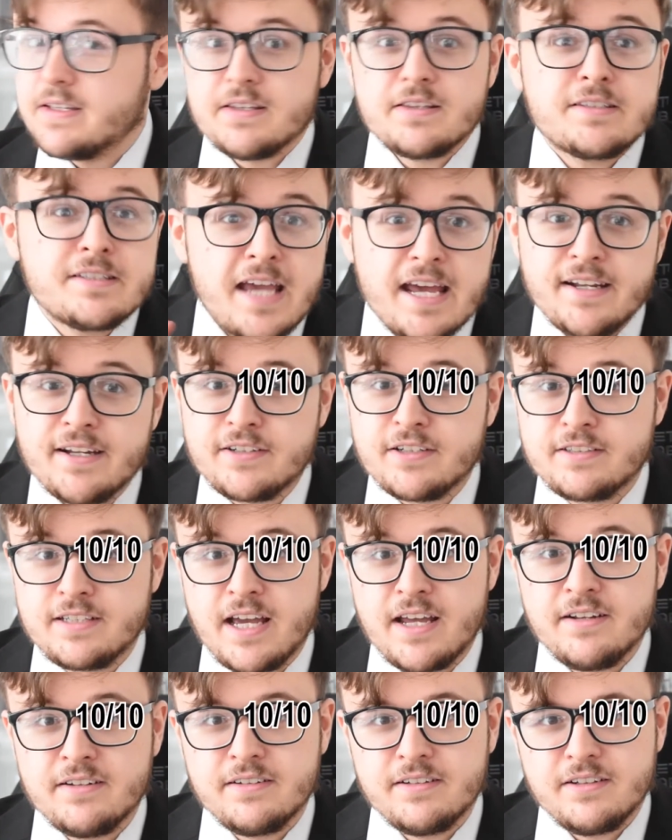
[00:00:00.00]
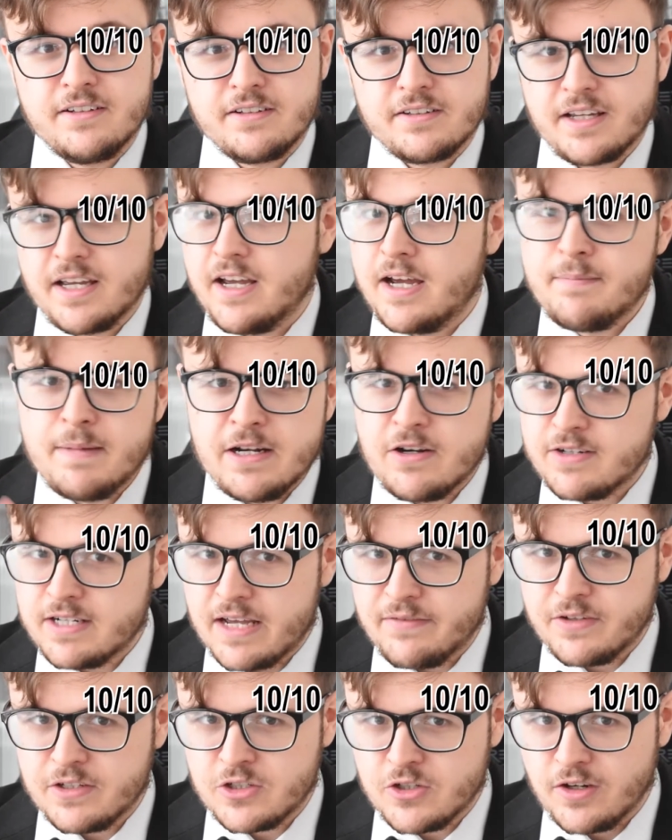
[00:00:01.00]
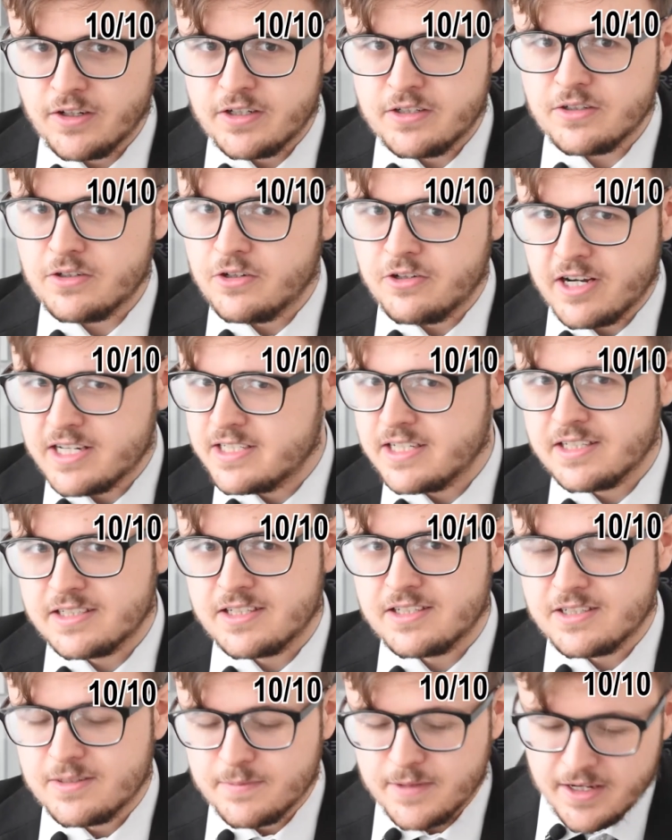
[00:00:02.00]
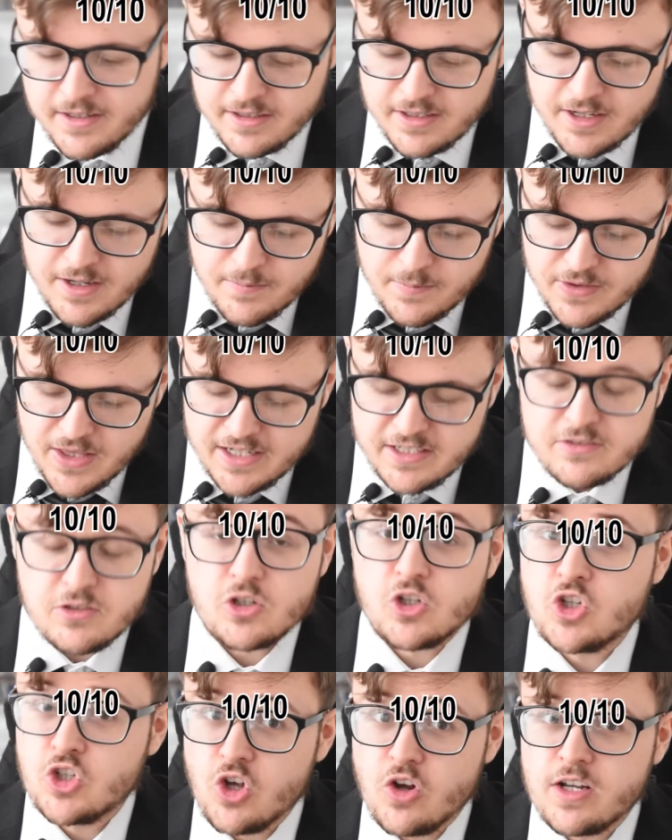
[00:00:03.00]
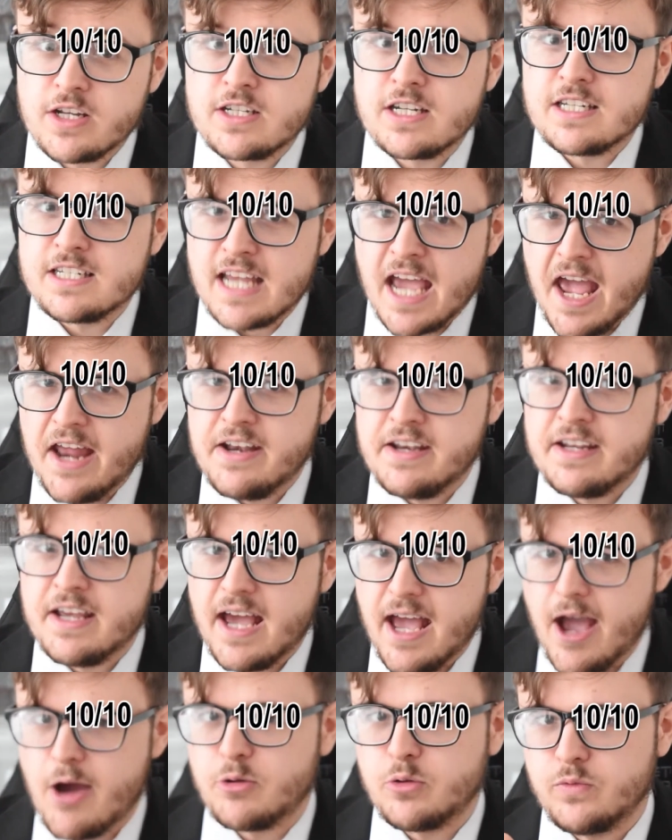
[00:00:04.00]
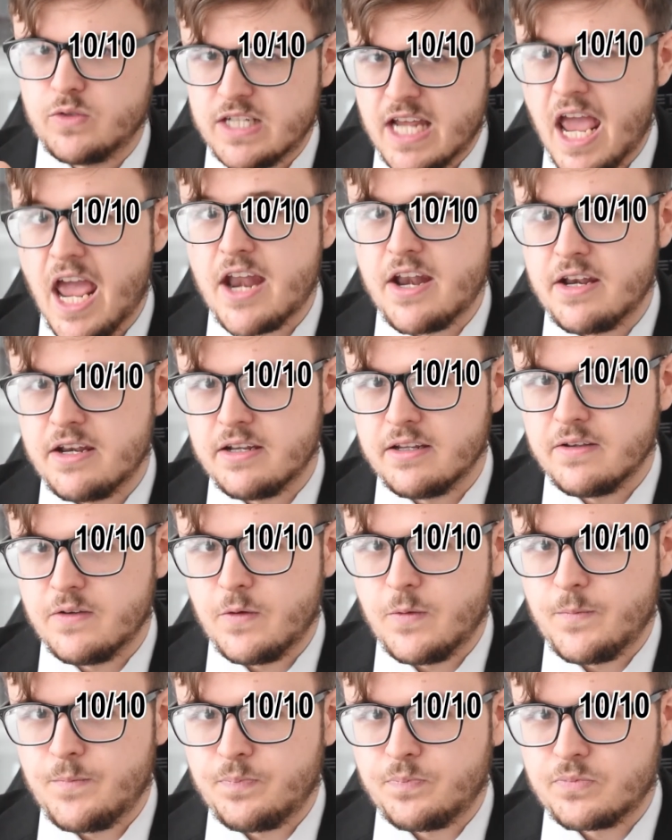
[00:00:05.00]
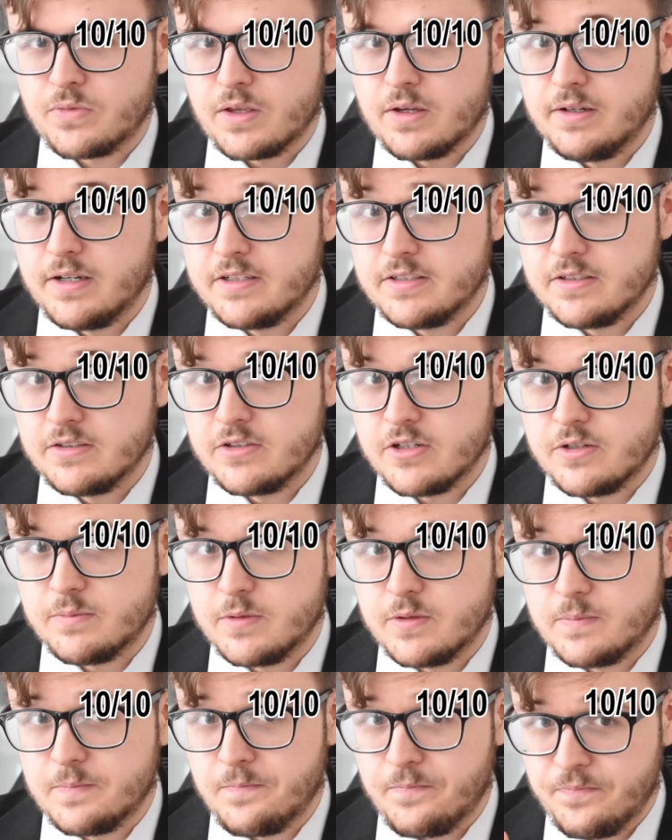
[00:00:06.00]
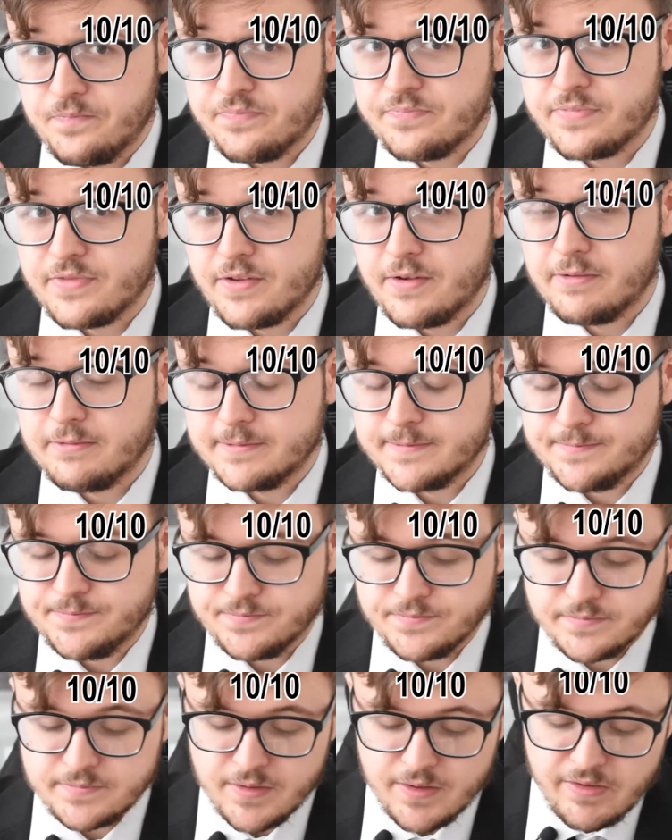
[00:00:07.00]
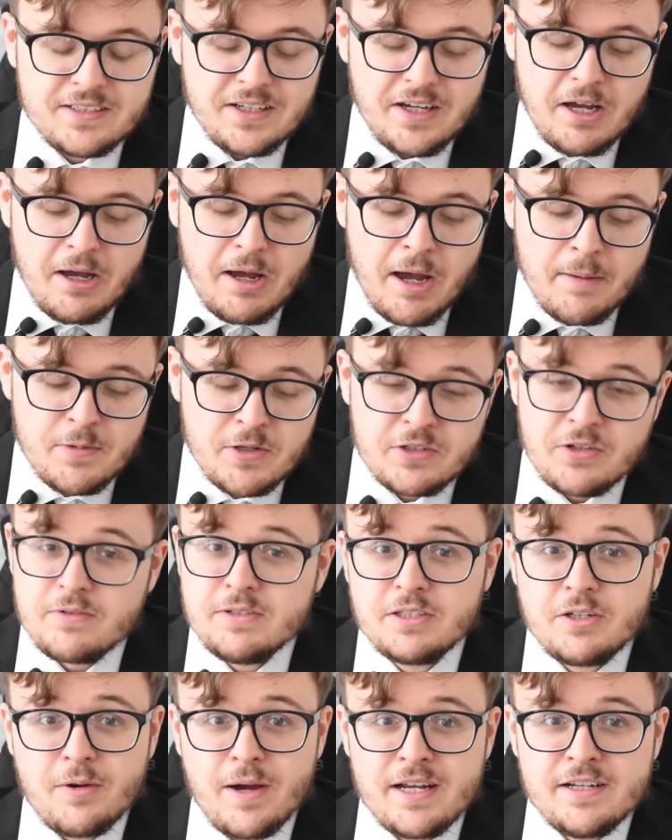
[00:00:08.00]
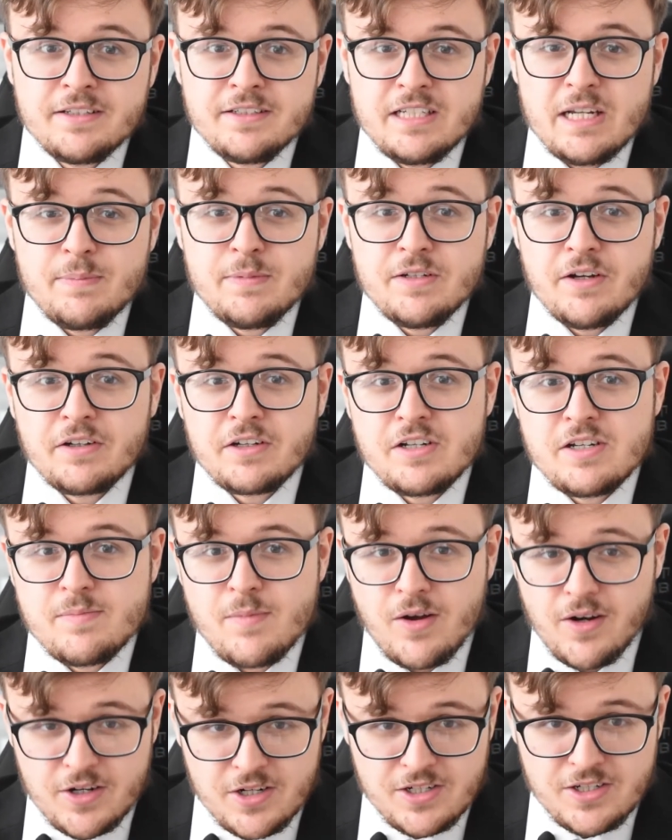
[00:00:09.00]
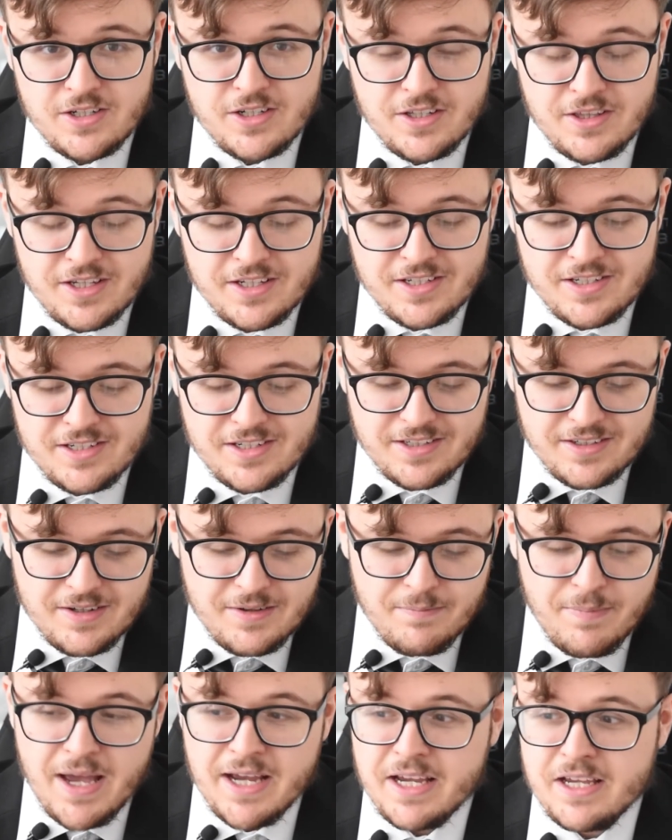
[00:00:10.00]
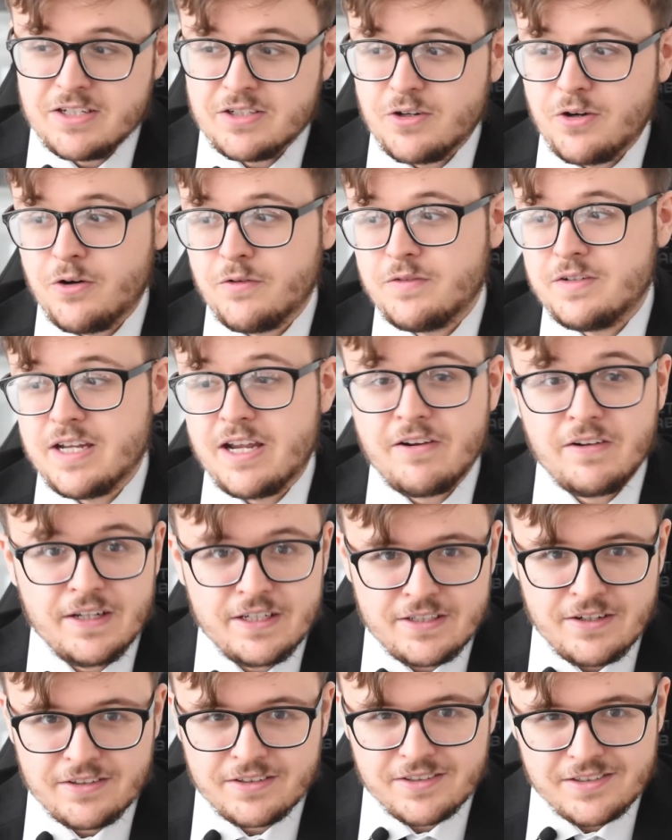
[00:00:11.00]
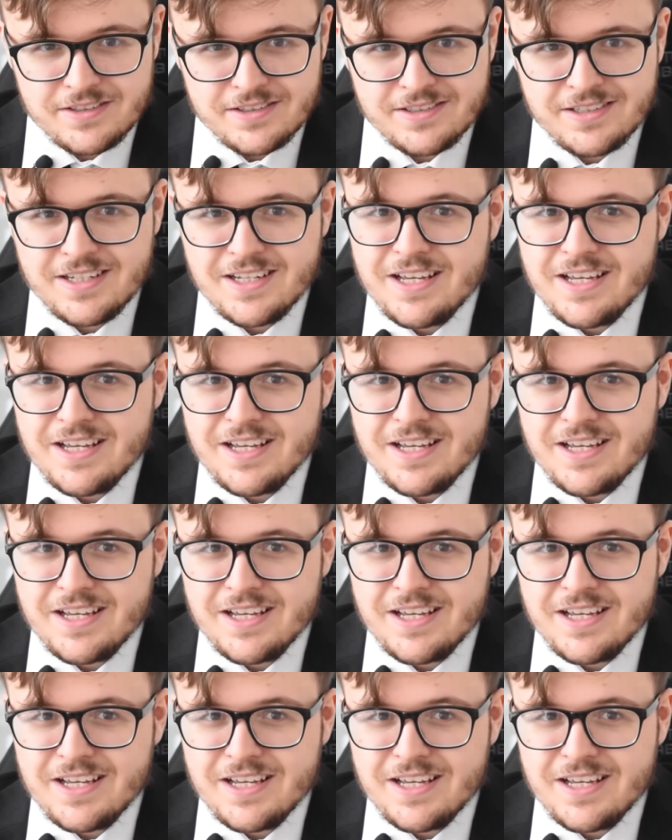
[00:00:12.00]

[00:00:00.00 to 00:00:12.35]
10 out of 10. Okay, I may not have a solid rating system yet, but that is a solid 10 out of 10, ladies and gentlemen. I'm just going to go ahead and dip, dunk, and demolish this packet of Dairylea Dunkers